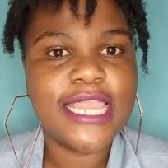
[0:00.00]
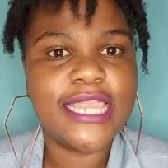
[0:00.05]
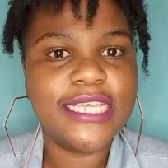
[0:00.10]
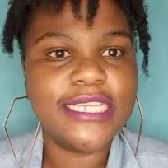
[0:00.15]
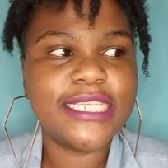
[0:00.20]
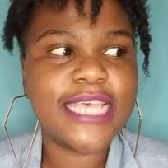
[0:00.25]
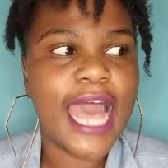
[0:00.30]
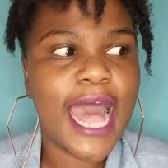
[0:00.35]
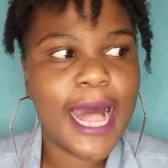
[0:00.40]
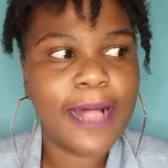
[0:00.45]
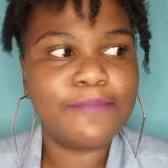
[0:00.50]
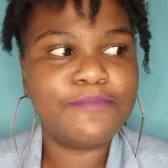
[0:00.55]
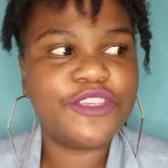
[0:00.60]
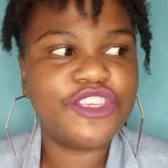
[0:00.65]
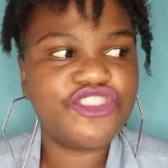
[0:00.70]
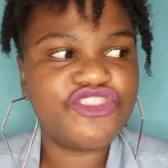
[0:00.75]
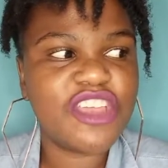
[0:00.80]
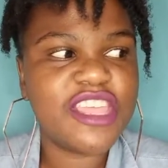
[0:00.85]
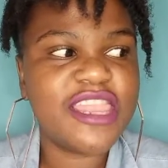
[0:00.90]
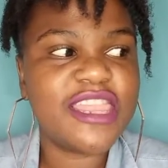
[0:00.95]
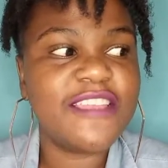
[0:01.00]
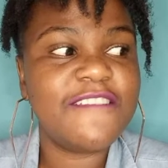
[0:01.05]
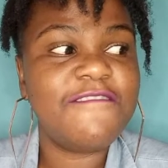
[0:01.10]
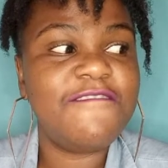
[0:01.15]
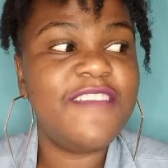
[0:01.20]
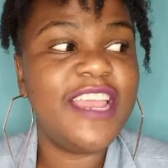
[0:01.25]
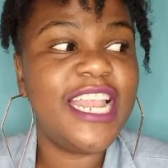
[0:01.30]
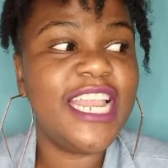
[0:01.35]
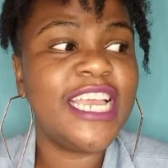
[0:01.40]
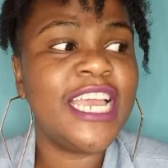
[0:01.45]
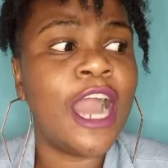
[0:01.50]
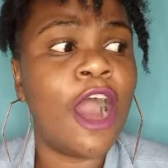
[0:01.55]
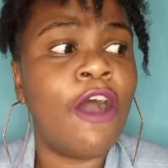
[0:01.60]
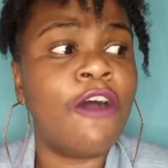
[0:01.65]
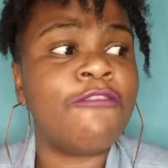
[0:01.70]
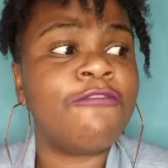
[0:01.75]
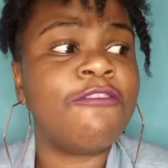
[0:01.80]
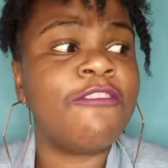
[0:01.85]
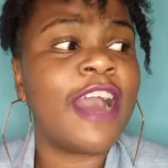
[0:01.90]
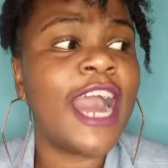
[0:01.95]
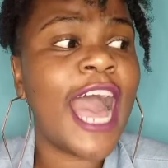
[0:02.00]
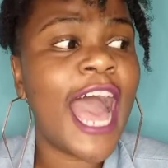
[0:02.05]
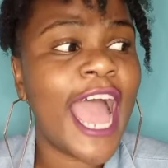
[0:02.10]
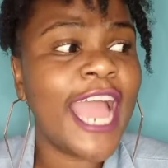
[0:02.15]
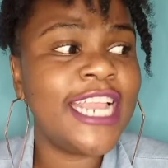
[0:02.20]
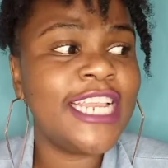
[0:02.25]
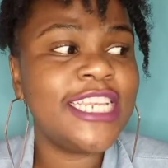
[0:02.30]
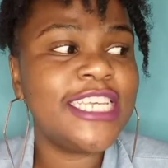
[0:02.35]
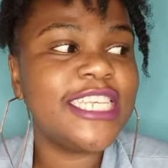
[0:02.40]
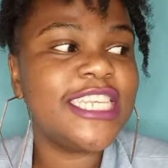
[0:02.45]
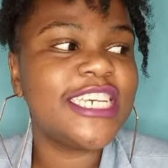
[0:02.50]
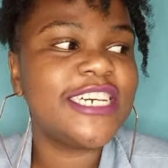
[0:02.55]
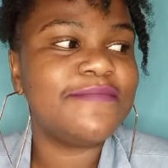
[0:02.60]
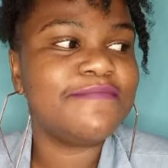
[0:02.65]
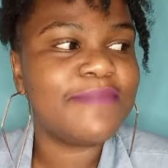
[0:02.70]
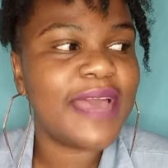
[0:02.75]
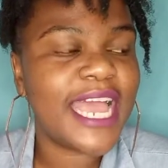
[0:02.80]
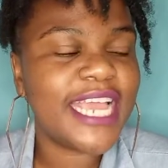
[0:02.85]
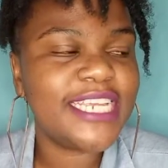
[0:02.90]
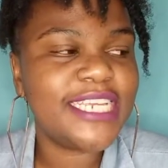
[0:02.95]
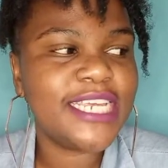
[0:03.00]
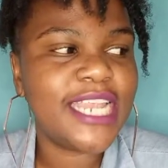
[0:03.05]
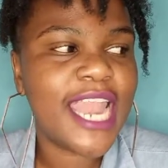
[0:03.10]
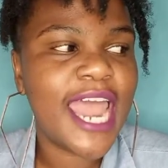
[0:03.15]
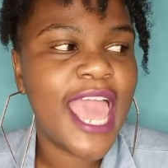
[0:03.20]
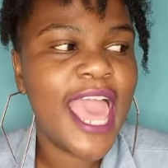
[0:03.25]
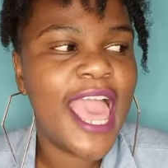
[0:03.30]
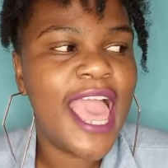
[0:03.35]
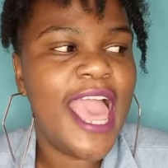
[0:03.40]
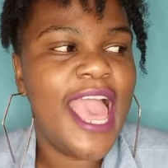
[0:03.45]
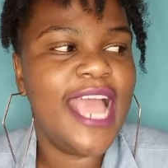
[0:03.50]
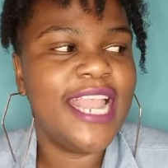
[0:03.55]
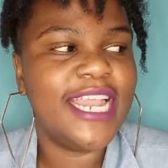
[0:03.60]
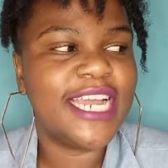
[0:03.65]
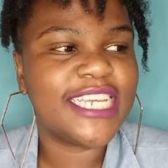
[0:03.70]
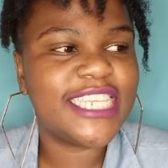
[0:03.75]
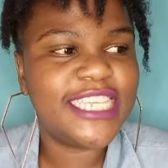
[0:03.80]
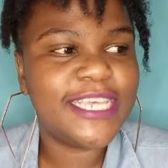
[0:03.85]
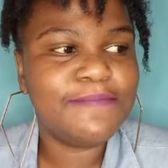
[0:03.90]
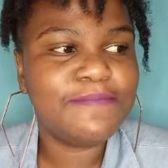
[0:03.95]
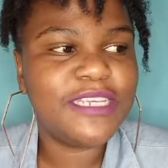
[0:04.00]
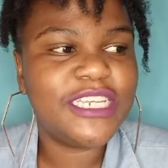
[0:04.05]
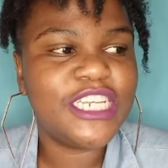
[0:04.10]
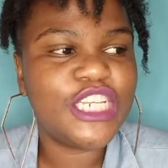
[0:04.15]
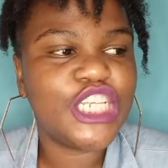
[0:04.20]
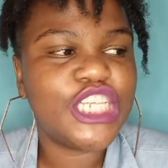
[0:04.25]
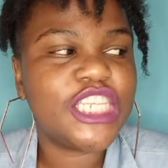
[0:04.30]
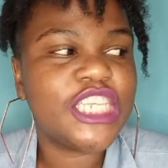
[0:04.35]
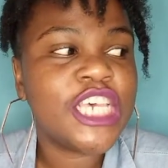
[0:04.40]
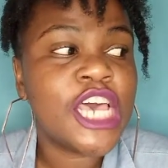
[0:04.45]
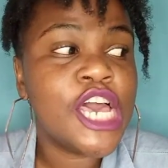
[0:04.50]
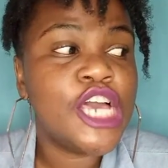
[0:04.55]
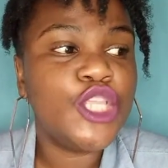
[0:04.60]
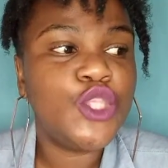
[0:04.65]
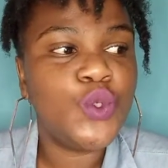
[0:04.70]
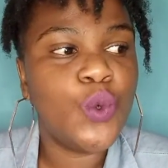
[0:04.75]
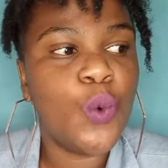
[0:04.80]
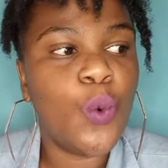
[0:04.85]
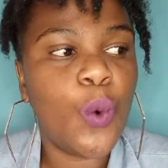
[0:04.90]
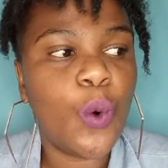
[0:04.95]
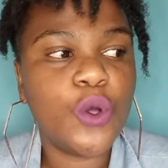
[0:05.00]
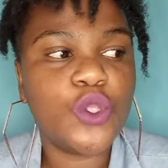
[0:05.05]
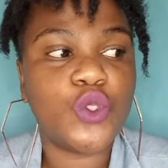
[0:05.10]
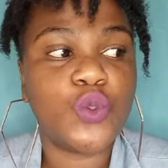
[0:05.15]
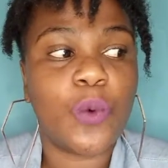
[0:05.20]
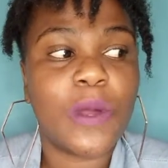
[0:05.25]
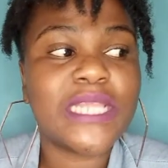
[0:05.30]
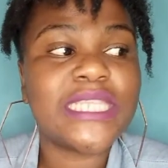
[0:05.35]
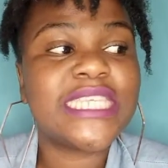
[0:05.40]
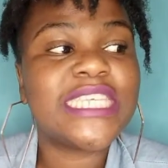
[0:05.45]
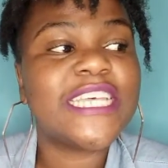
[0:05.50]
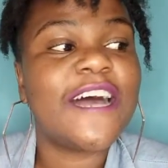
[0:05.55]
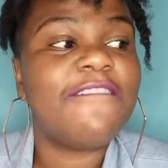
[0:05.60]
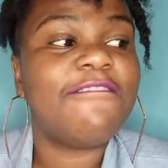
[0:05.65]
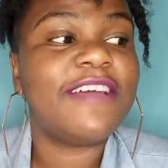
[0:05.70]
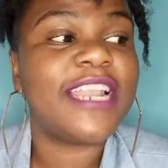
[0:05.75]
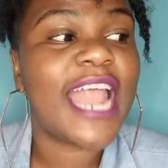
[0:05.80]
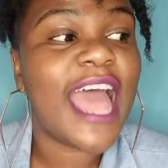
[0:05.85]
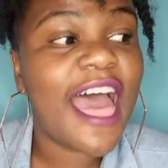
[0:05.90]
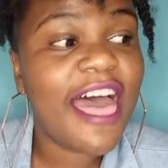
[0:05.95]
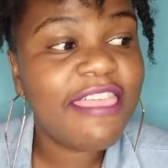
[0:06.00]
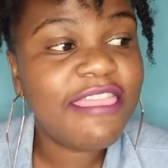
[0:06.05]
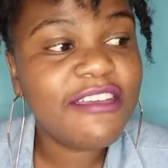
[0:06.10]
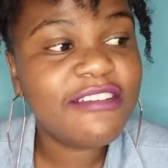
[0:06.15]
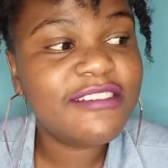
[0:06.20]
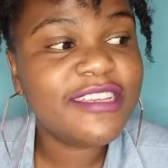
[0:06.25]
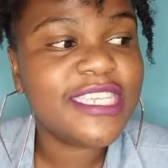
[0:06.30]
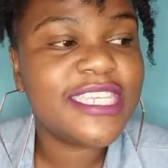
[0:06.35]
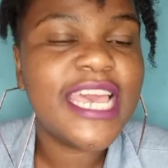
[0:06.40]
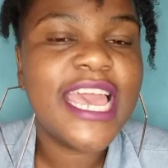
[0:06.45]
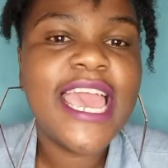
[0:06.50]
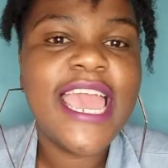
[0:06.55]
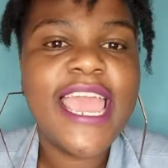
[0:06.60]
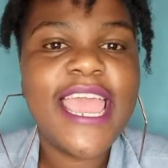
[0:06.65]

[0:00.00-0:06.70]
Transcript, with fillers: This helps strengthen feeling of kindness, compassion, and acceptance towards oneself and others.